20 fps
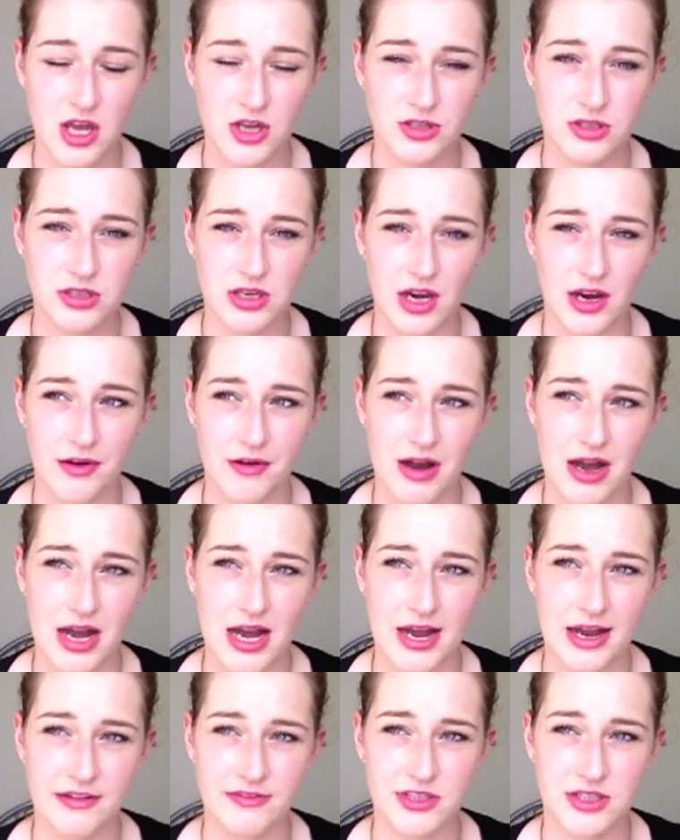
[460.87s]
So
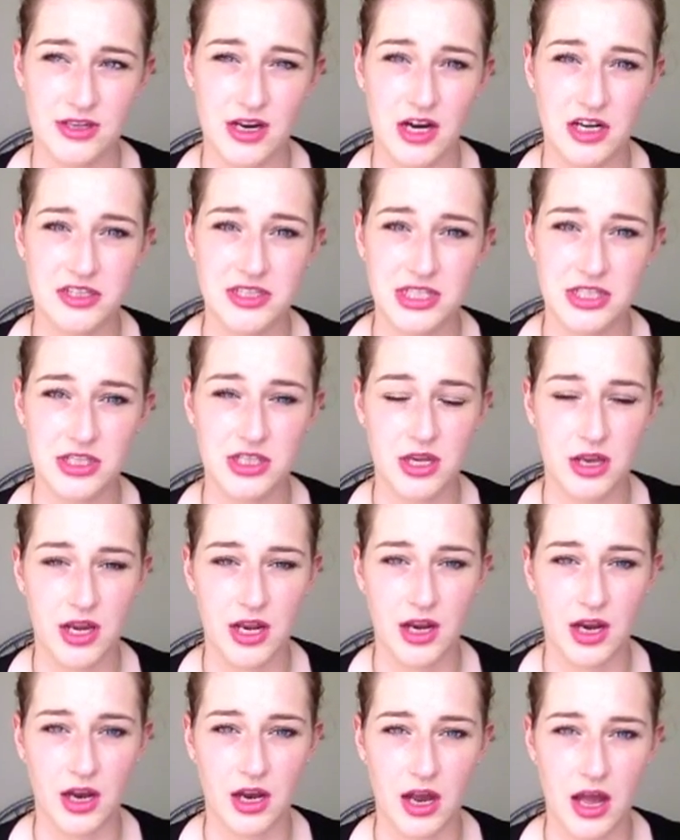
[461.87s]
I've started
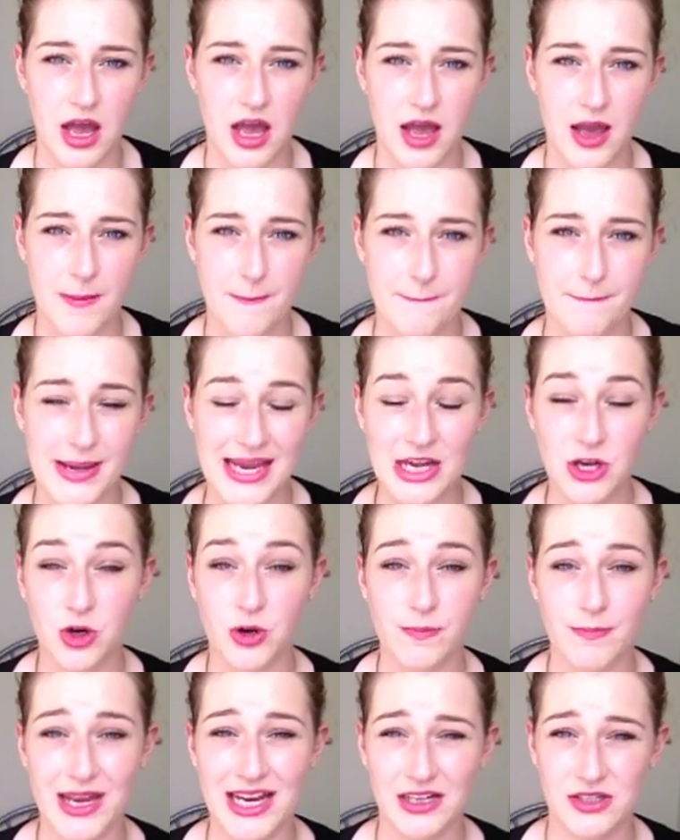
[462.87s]
doing
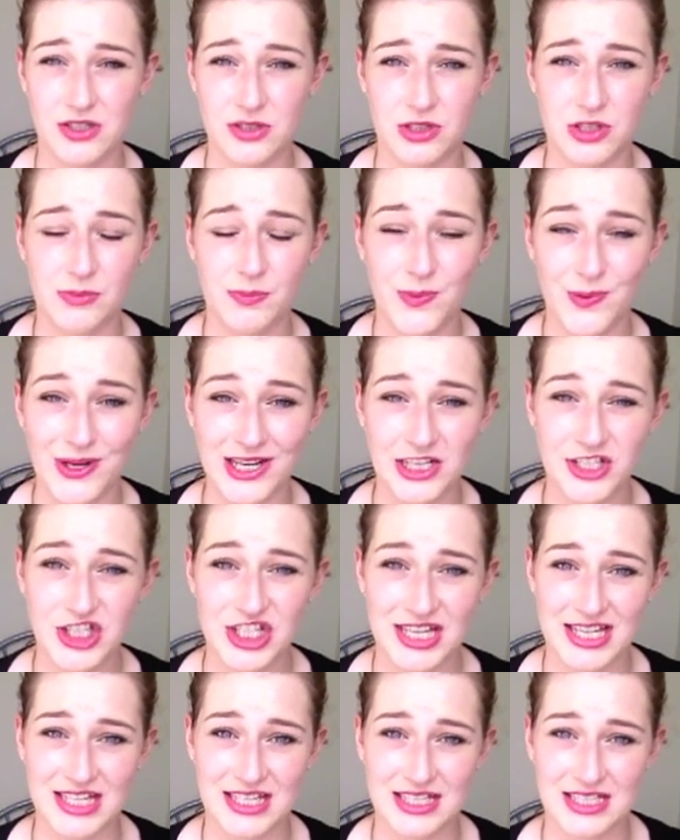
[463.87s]
makeup mix up,
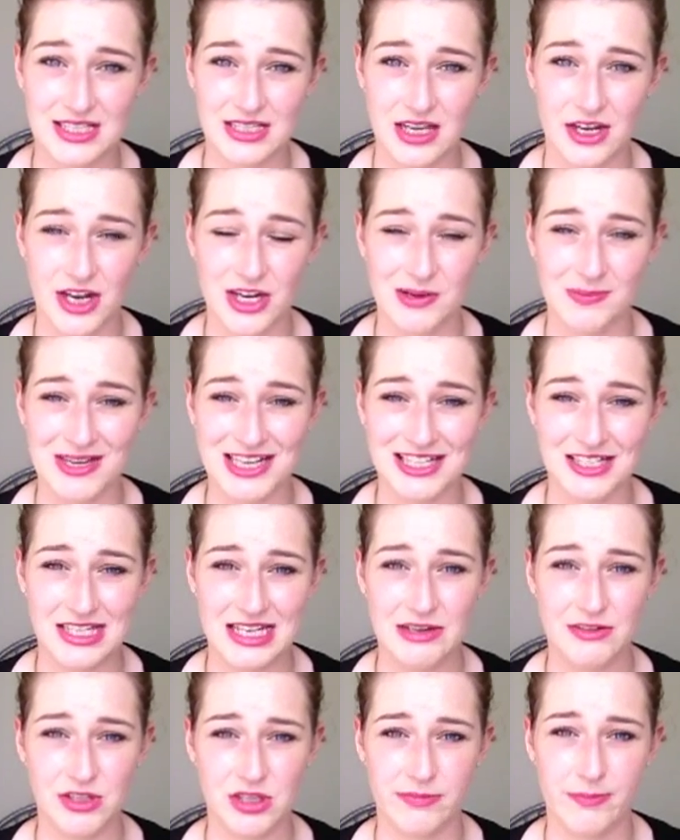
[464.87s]
which is going to be a
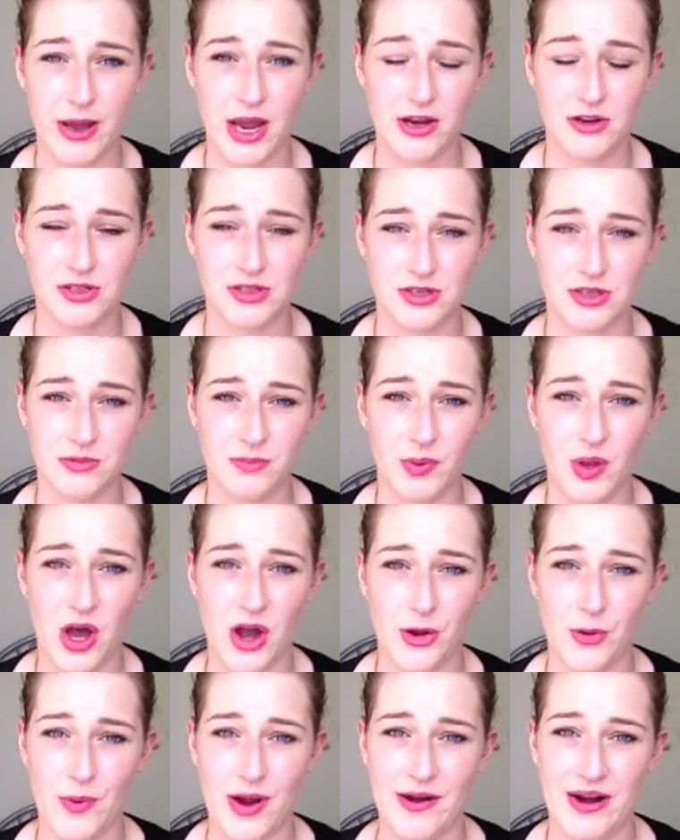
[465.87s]
series of posts on the
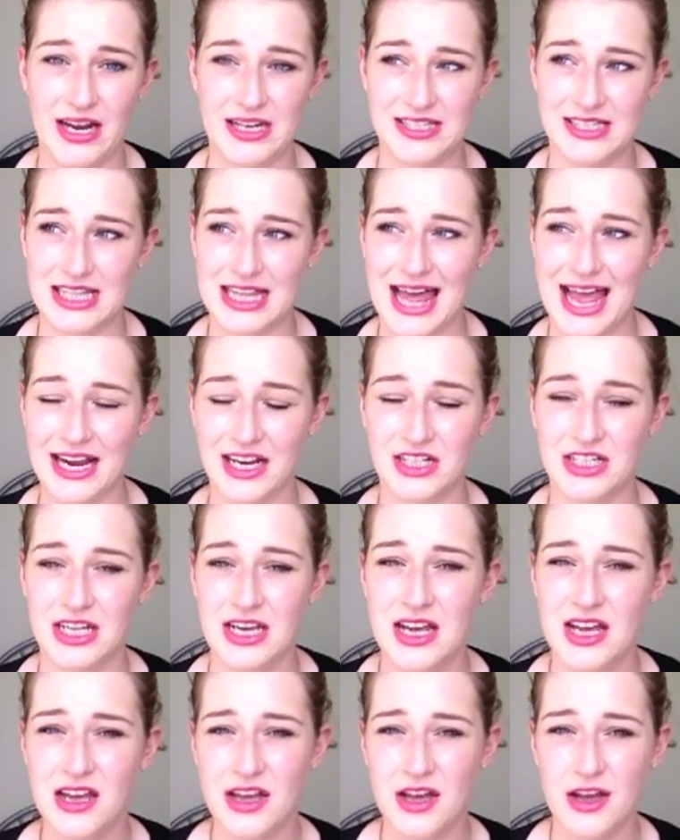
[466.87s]
blog where I select
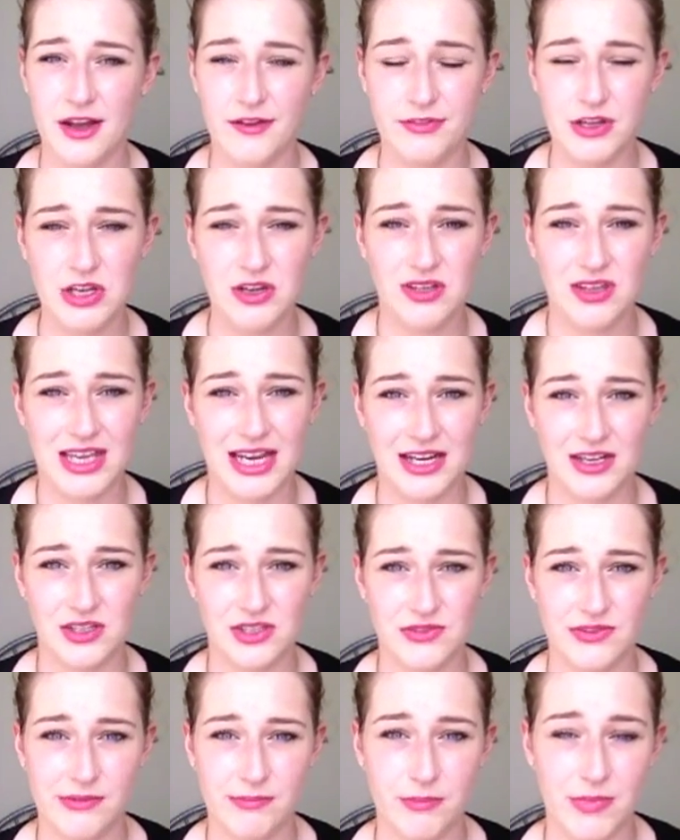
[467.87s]
a few
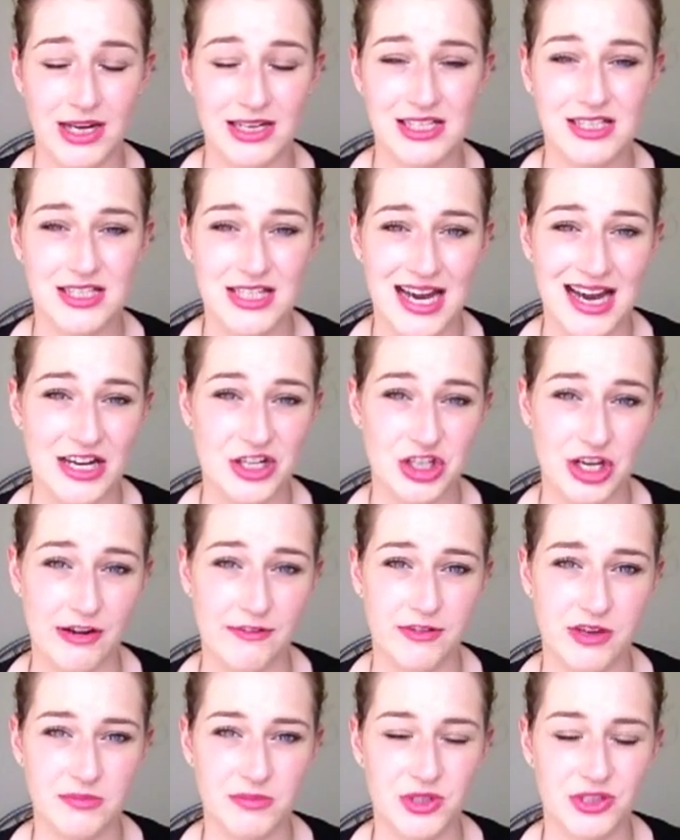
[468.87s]
things from my stash
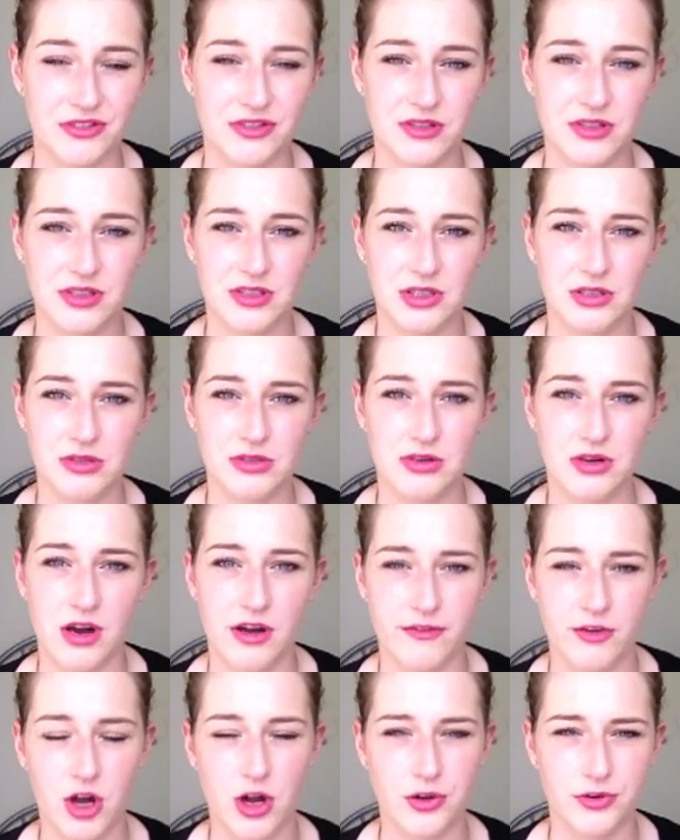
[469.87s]
every month to sort
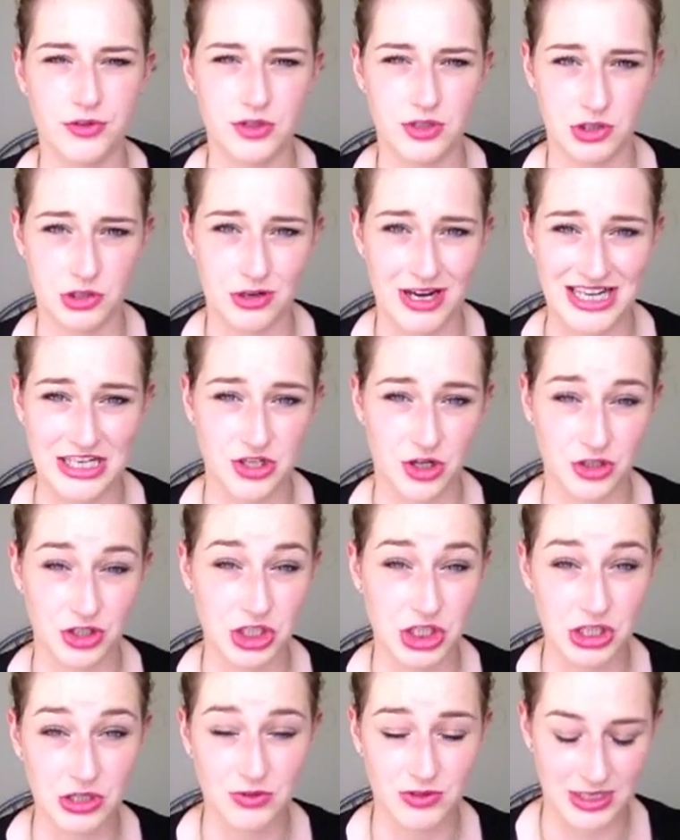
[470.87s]
of concentrate on
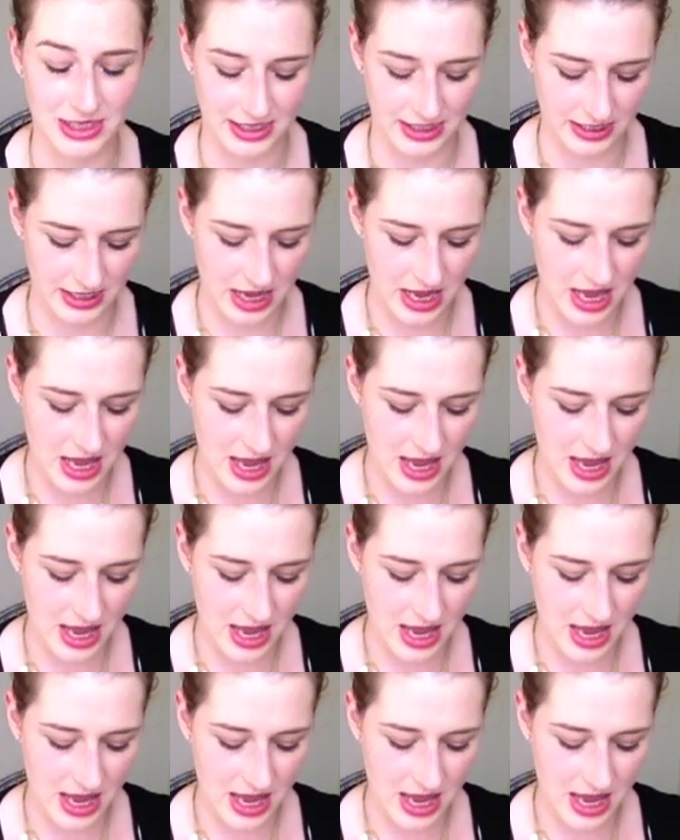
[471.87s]
using.